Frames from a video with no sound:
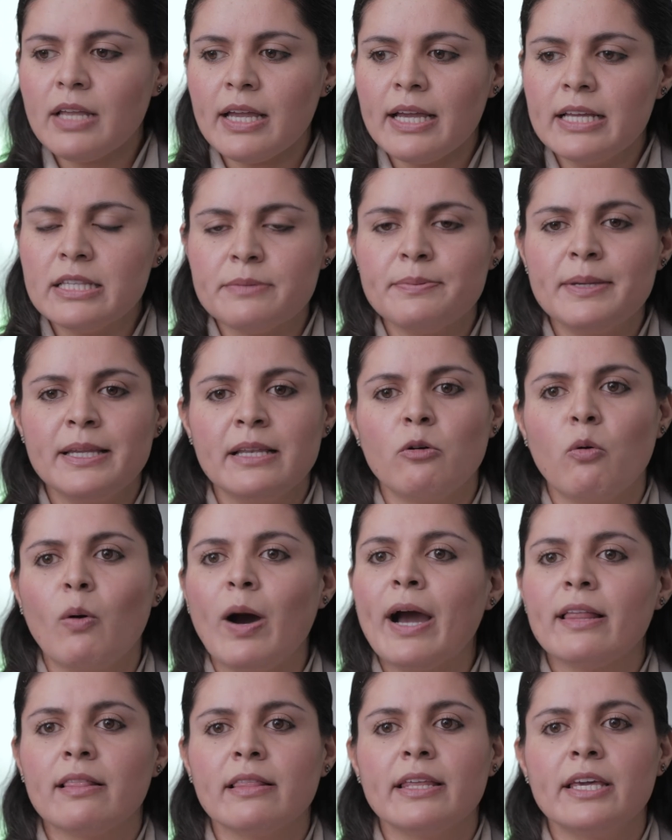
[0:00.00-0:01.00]
It's been
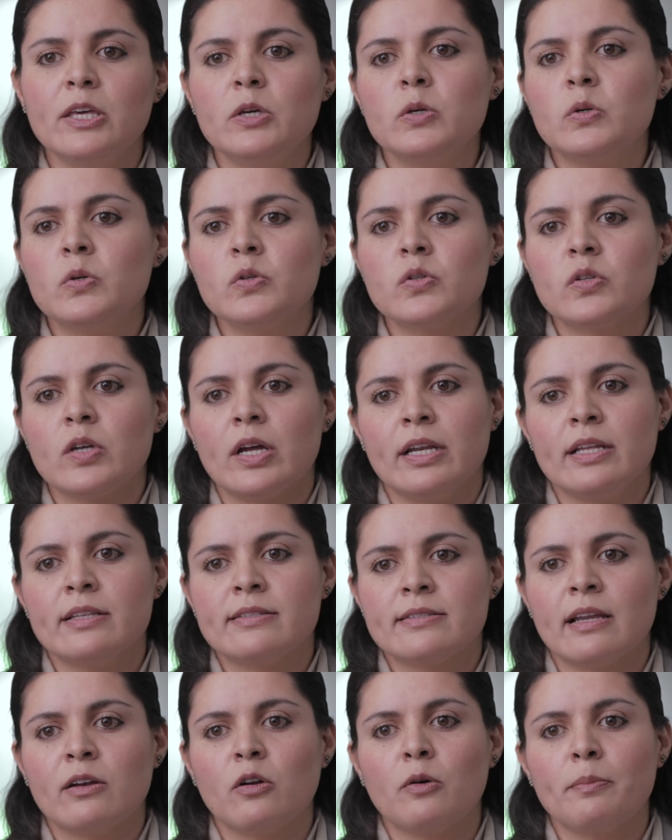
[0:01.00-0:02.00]
widely used and
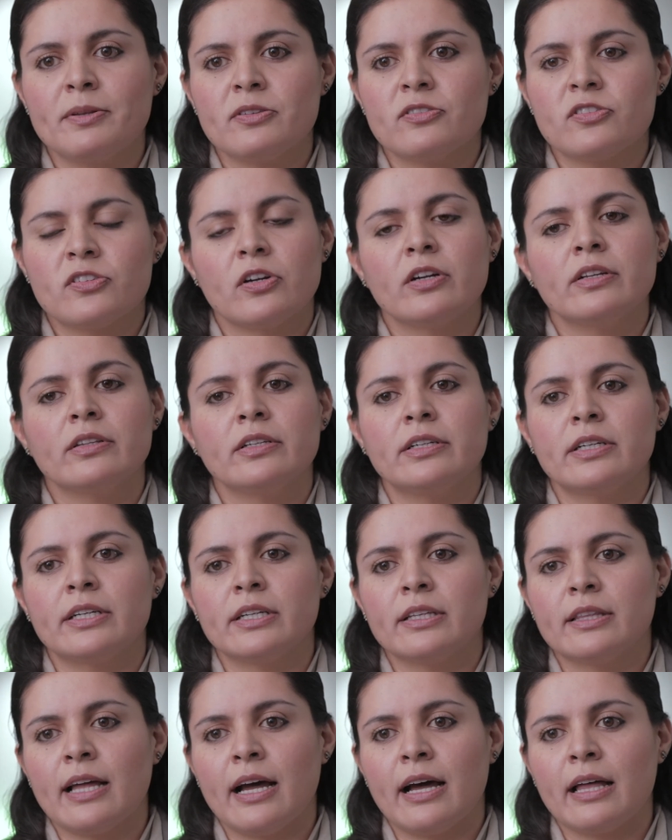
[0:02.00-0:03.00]
it's an open
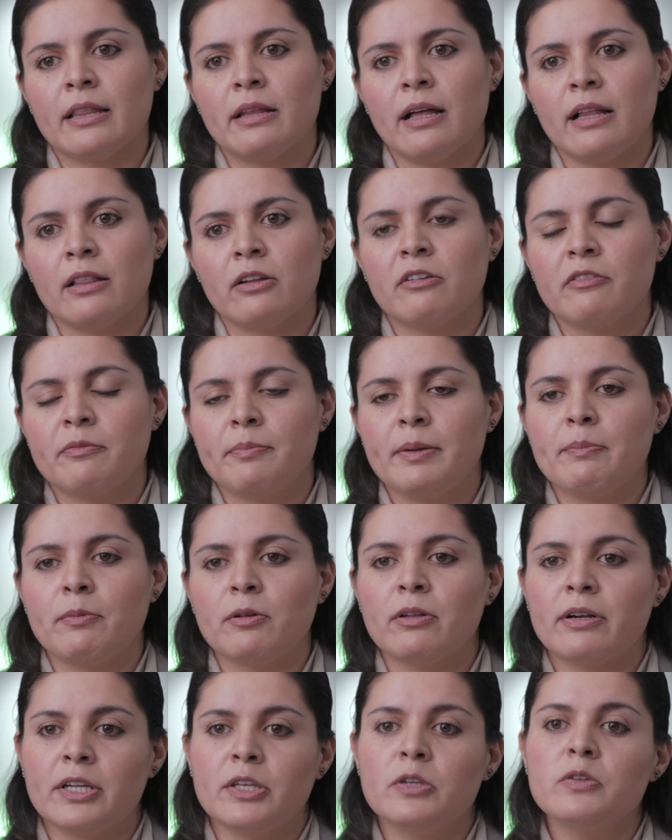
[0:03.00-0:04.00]
standard that a lot of
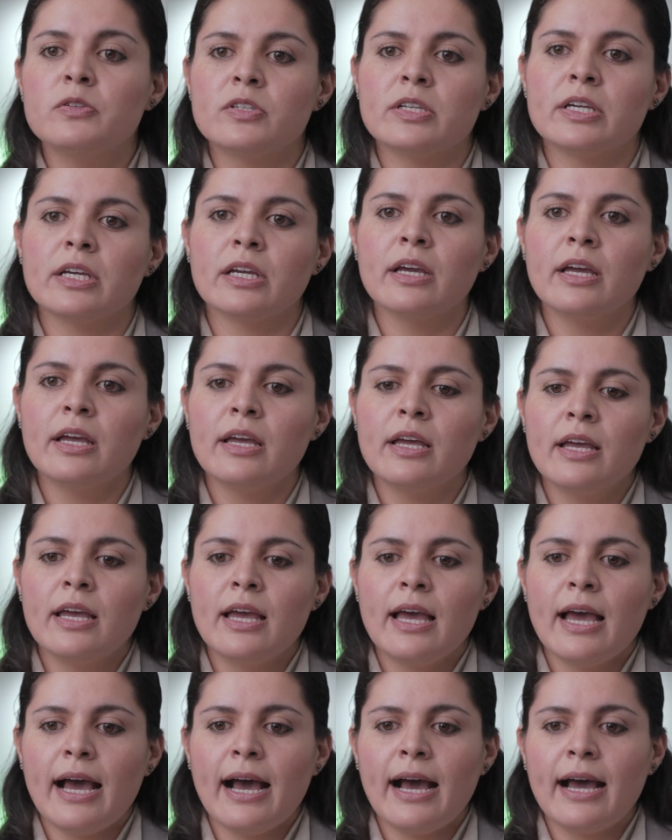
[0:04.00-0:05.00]
people are using.
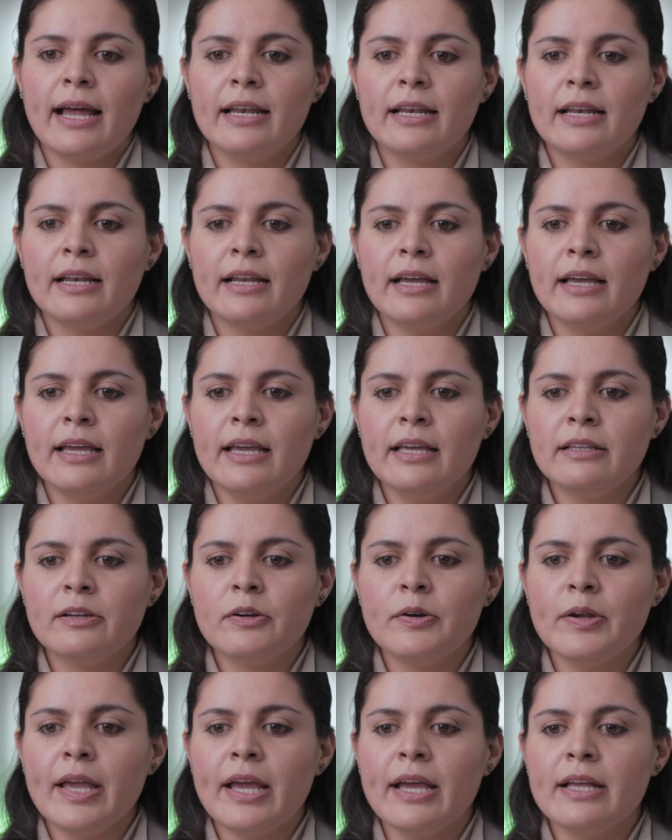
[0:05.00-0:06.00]
And it
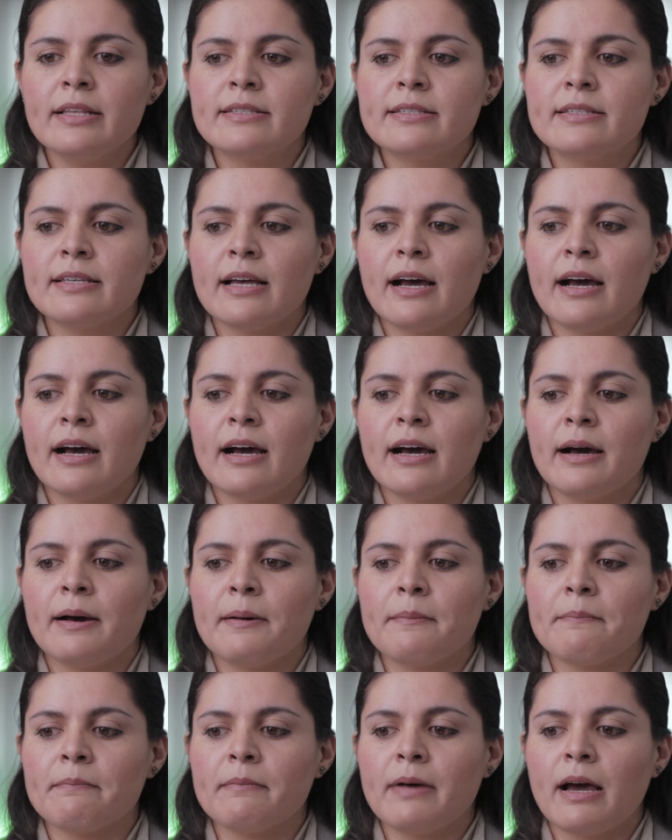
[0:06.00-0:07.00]
creates
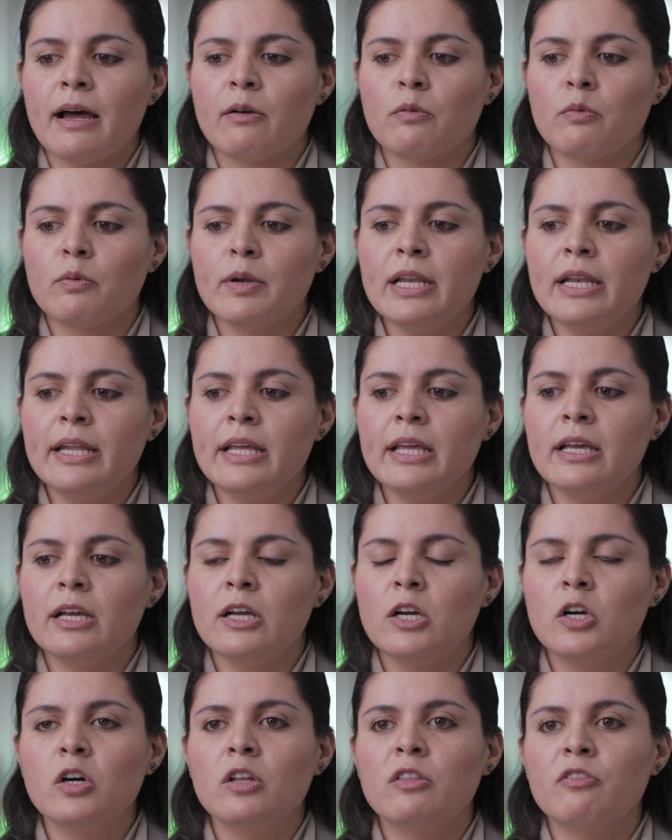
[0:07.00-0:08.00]
a really
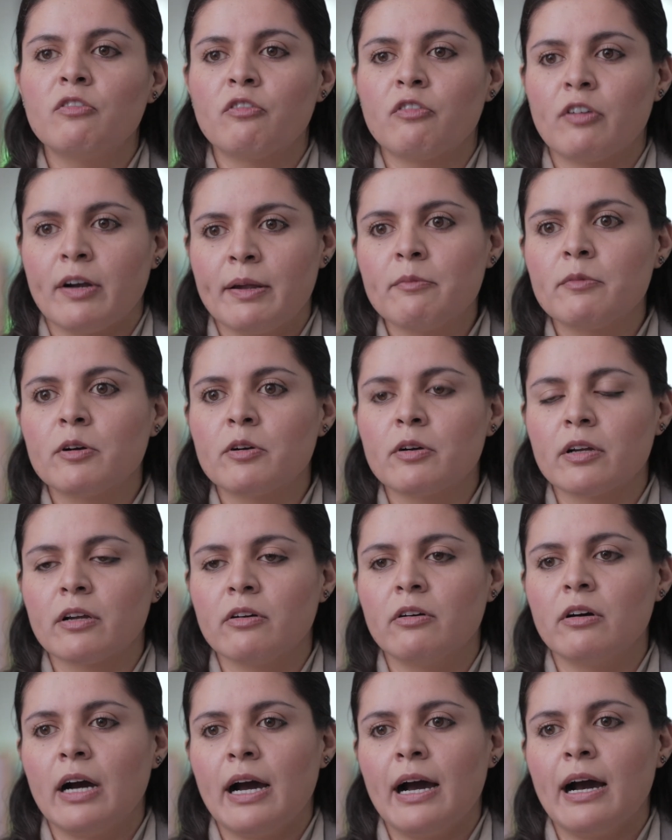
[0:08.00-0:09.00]
good
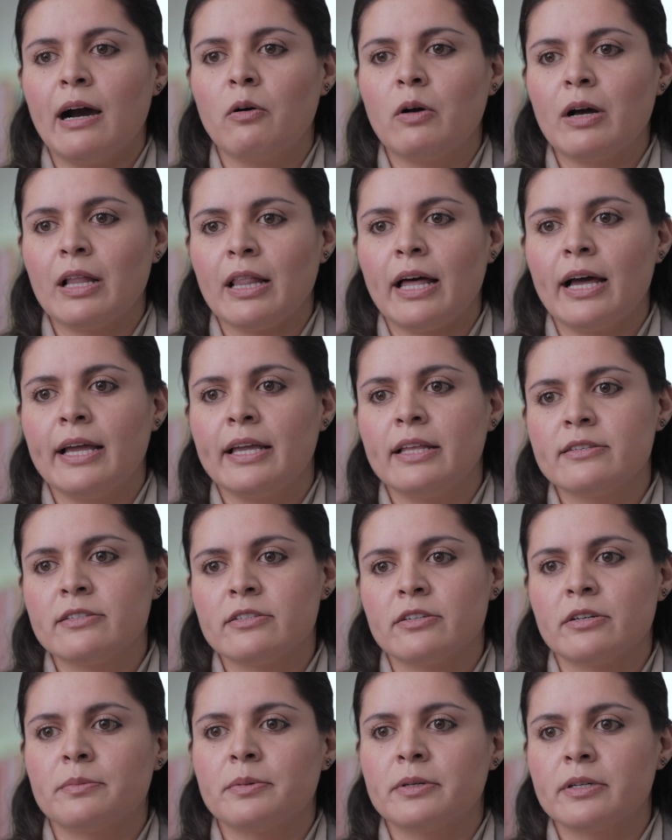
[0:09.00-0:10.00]
framework on how
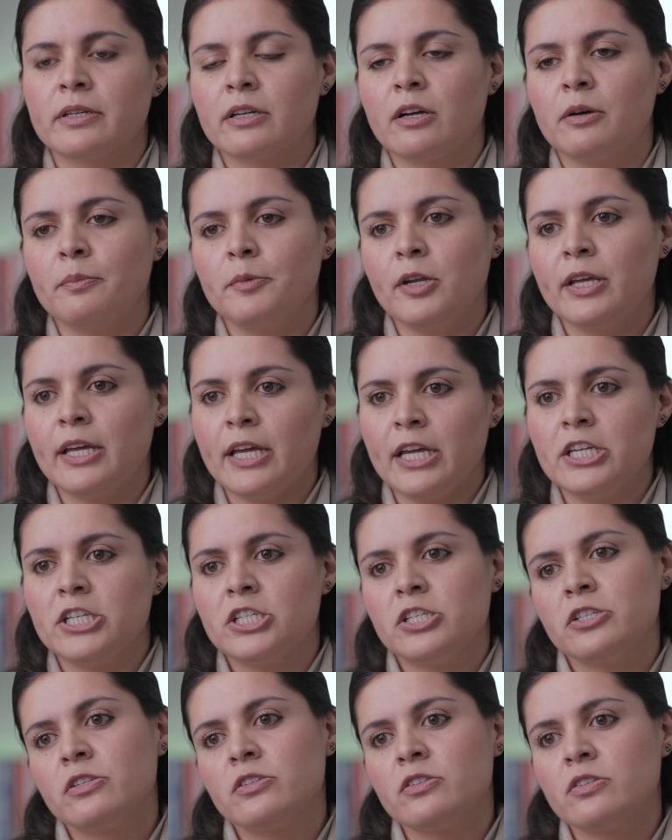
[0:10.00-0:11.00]
client-server
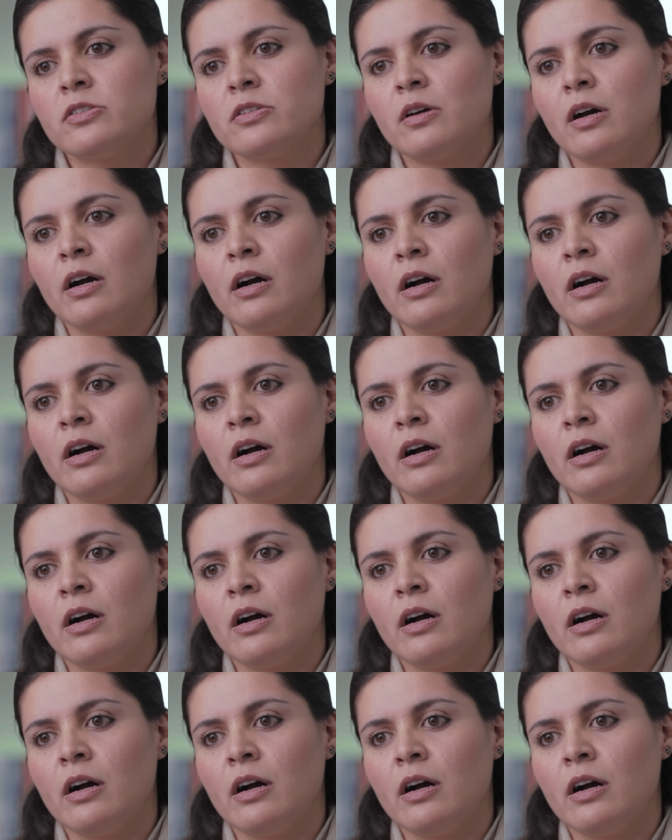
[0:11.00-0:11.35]
communications